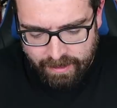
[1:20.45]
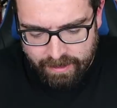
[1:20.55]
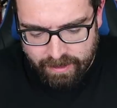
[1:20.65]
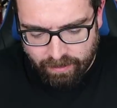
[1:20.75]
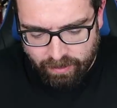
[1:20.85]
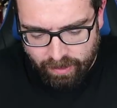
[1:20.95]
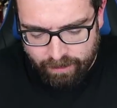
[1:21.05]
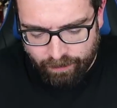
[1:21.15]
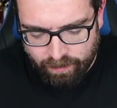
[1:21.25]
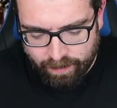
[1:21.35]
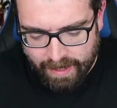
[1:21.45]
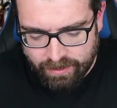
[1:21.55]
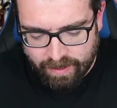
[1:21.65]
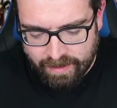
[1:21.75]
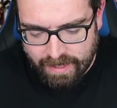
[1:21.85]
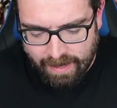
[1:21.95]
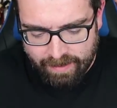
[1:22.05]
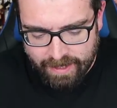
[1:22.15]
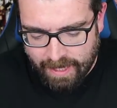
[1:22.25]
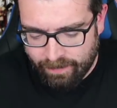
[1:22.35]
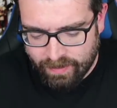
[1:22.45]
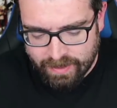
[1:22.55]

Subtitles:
So according to Football Manager, Eric Davies